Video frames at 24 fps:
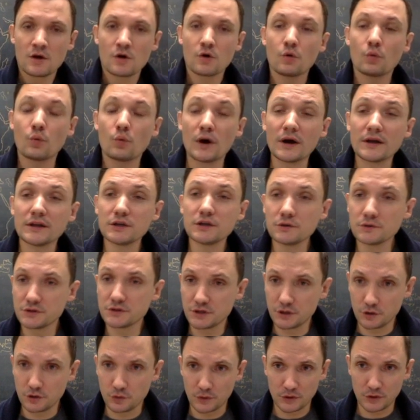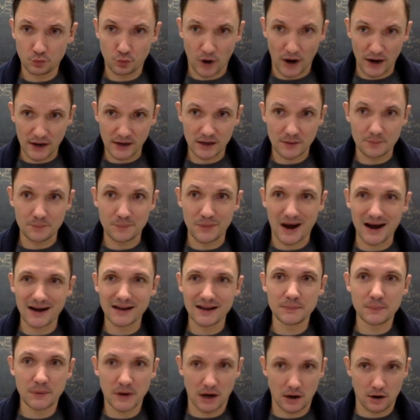What you do when writing a
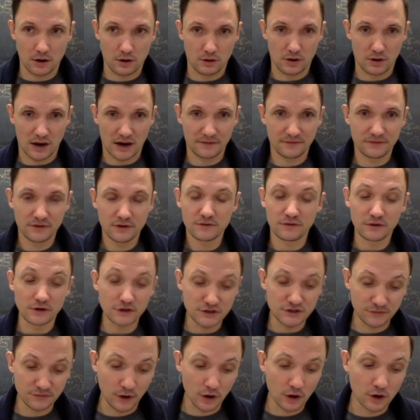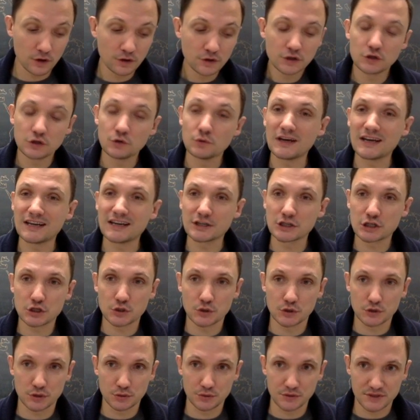body paragraph, first of all, you
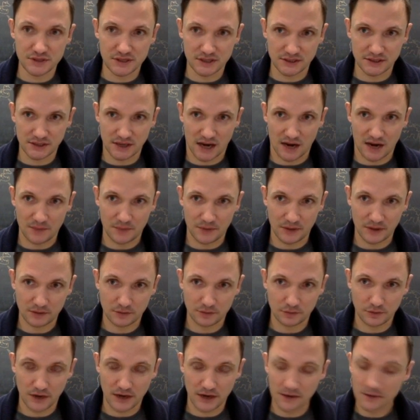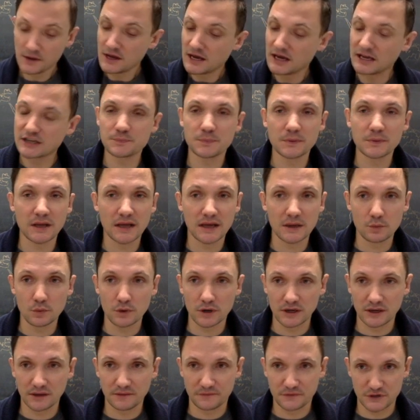introduce the topic, right? Explain what
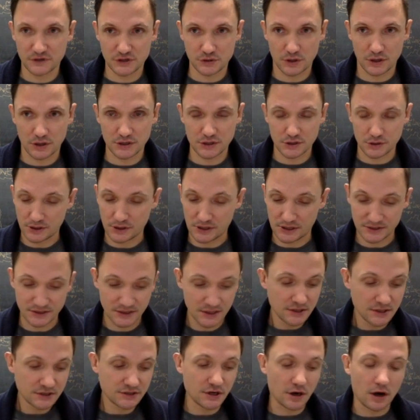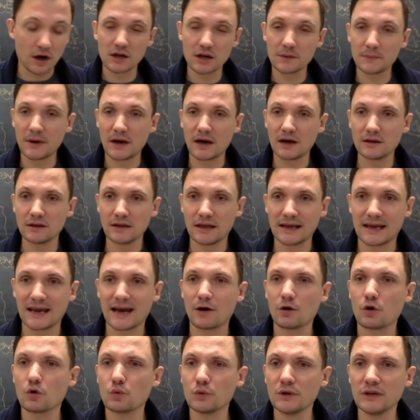an infrastructure is. Talk about like how
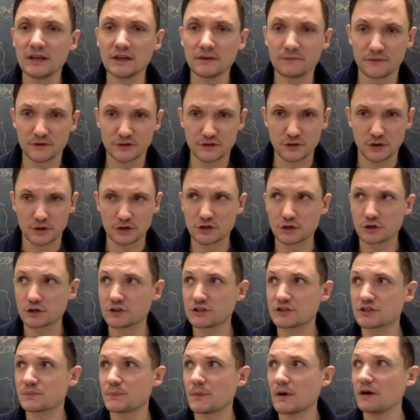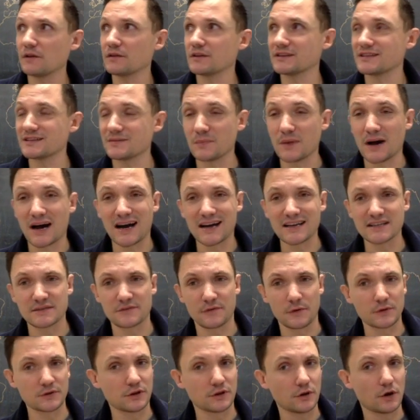a weak infrastructure could spell the demise of
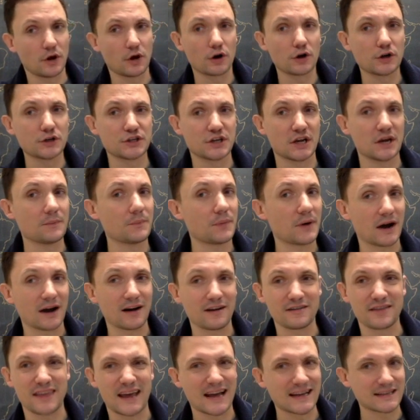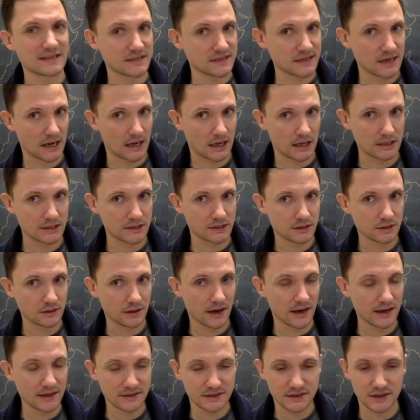a large empire that size,
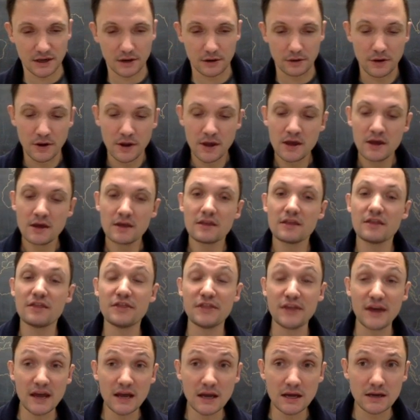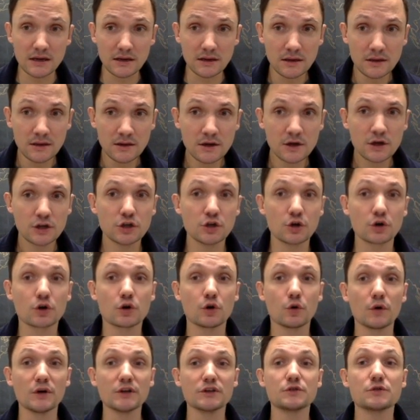right? So then you're
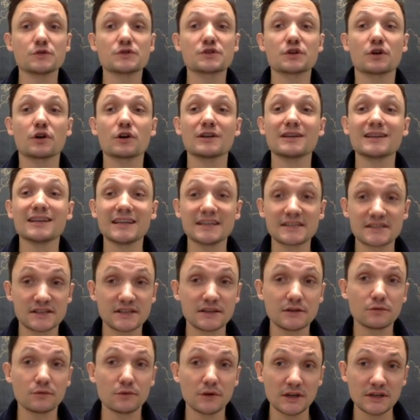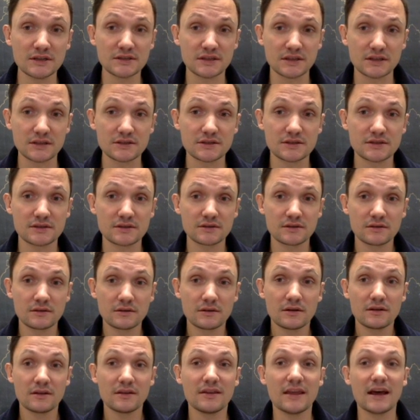going to start listing reasons
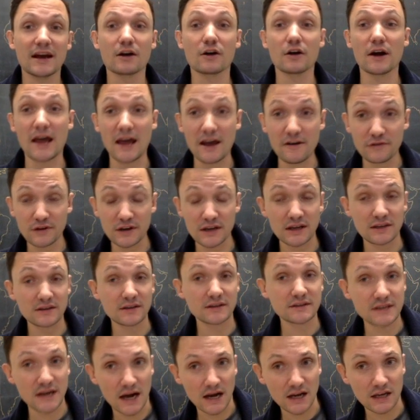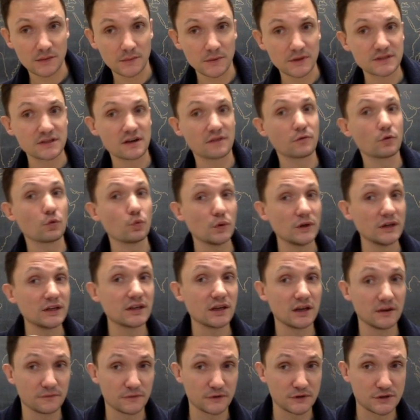that are evident in the documents of a weak
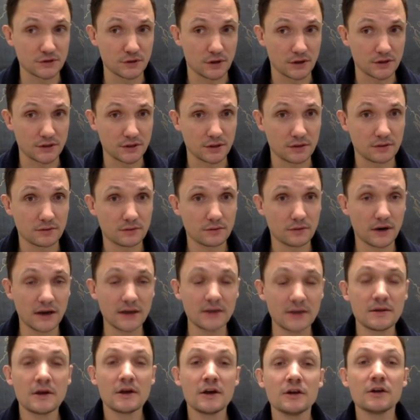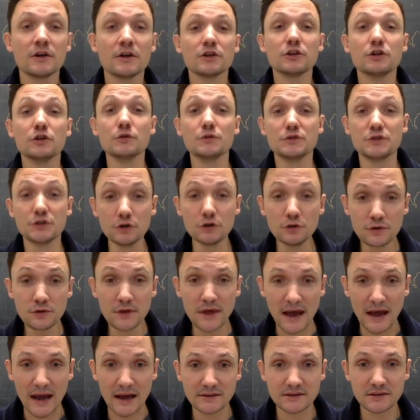infrastructure, right? You do
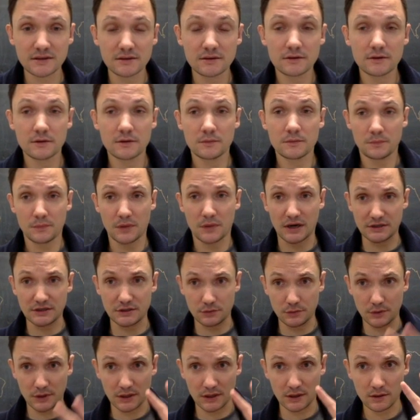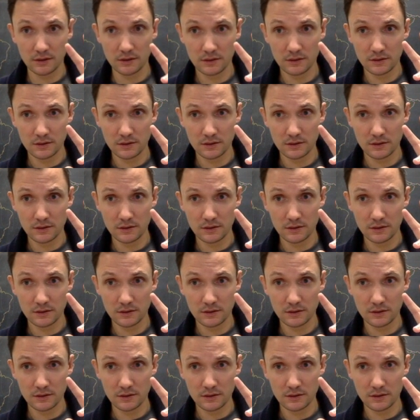that by doing